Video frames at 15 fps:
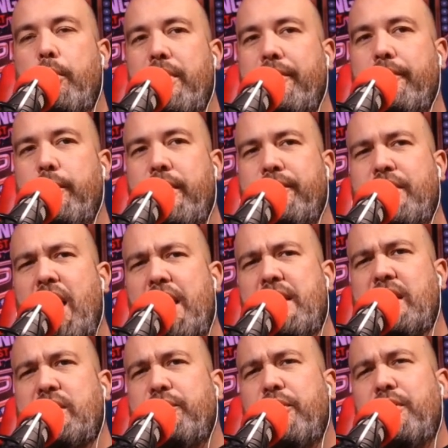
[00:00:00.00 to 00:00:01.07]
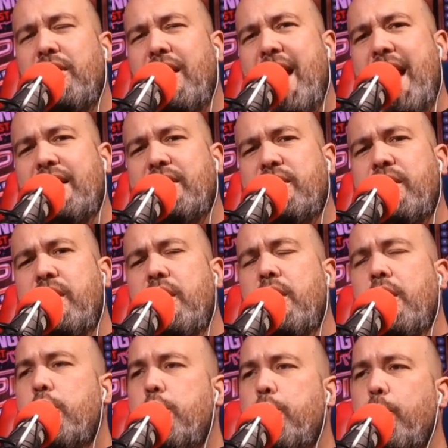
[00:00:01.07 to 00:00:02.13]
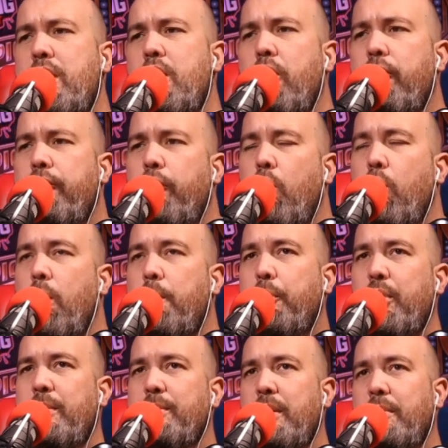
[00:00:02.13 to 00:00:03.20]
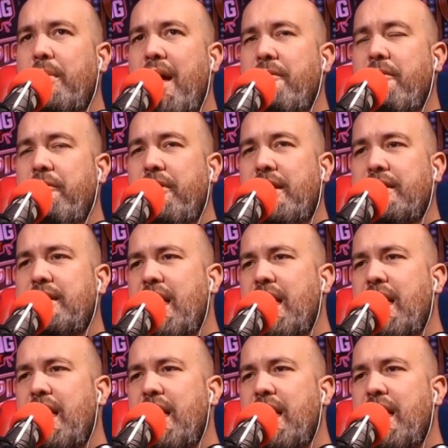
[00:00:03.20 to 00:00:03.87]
We've done this for the last three or four premium live events,